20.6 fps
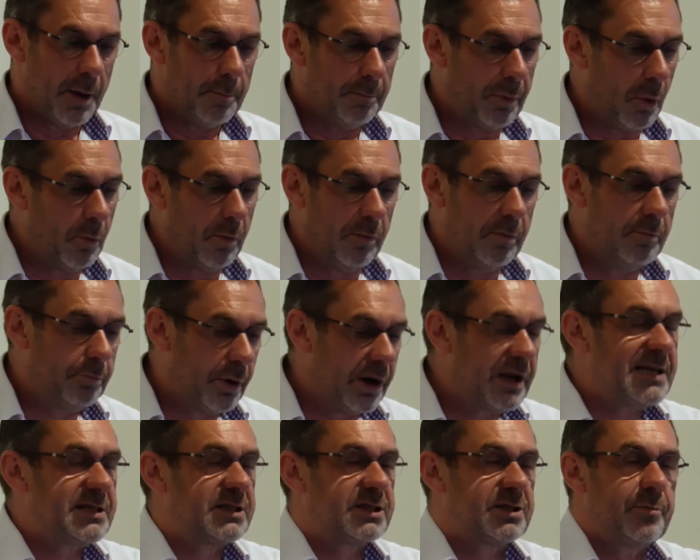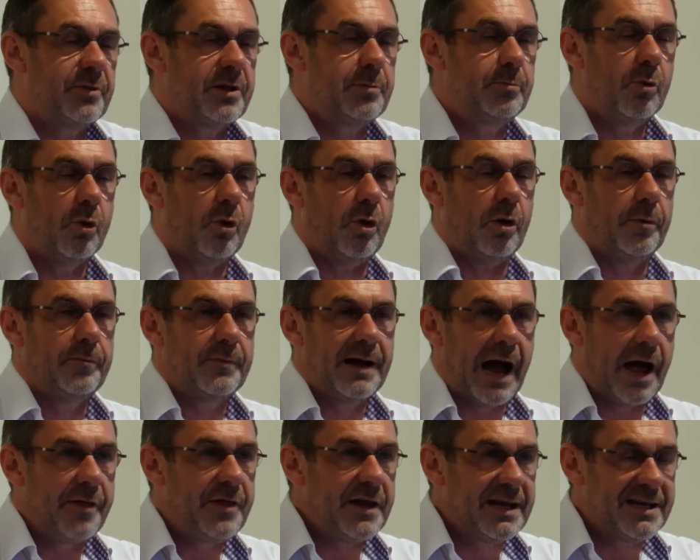but it's something more.
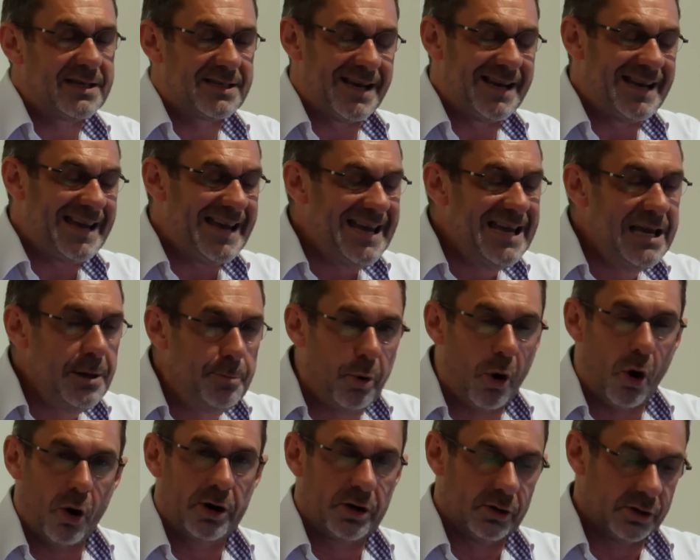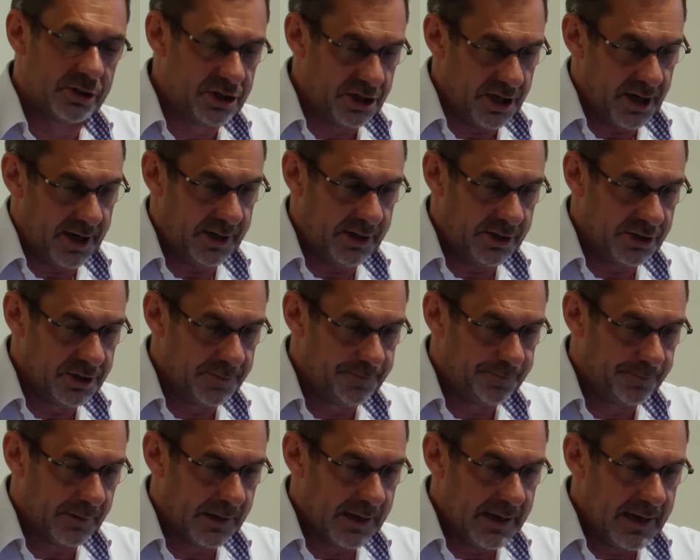I think it's an epochal change.
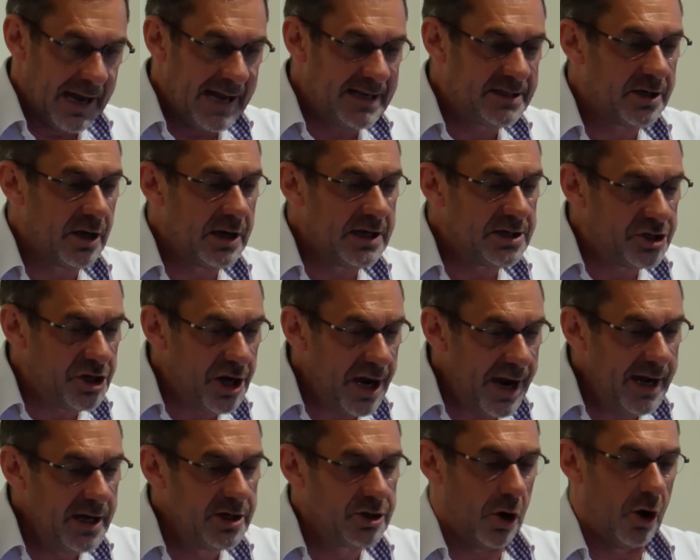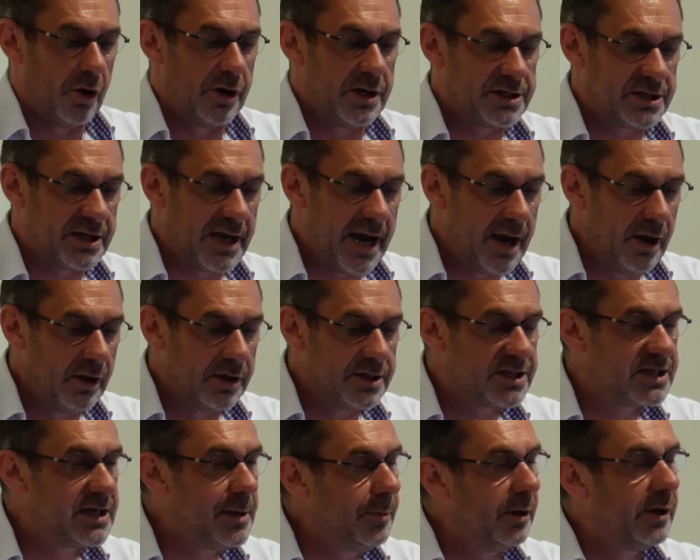It's a change on a scale
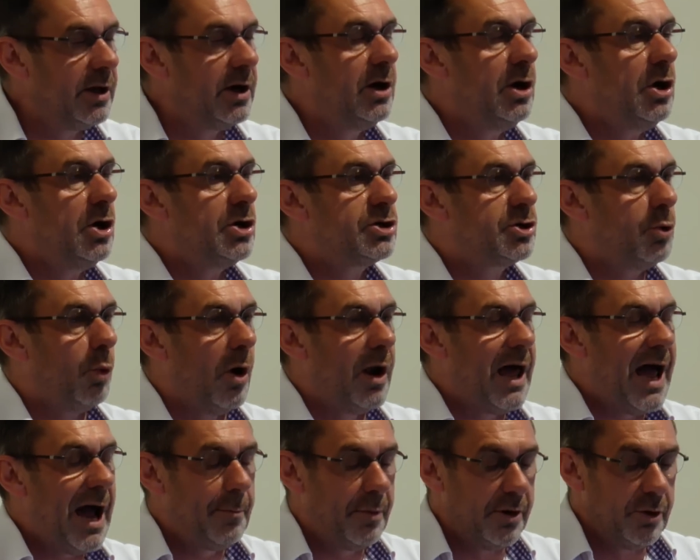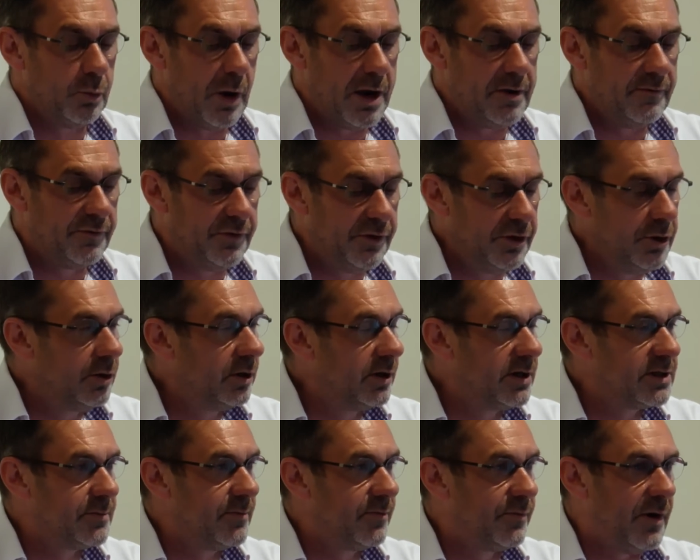similar to what happened when
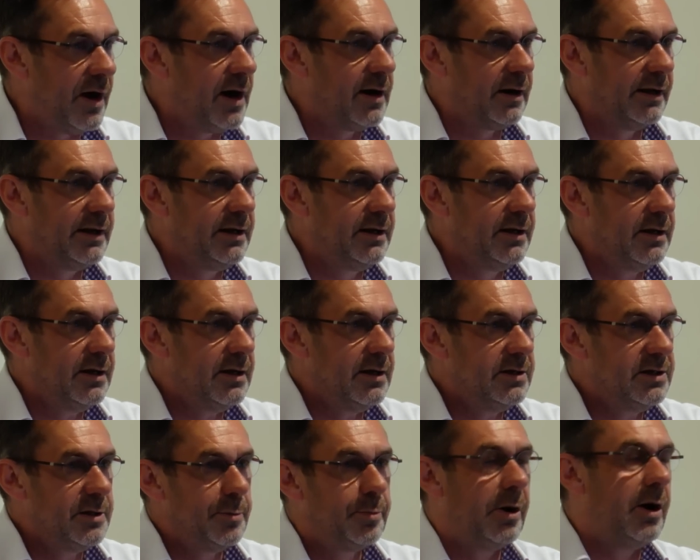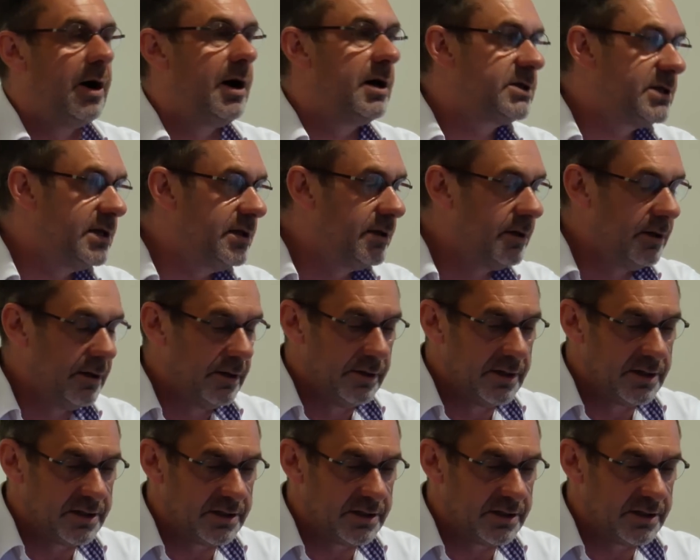feudalism finally departed the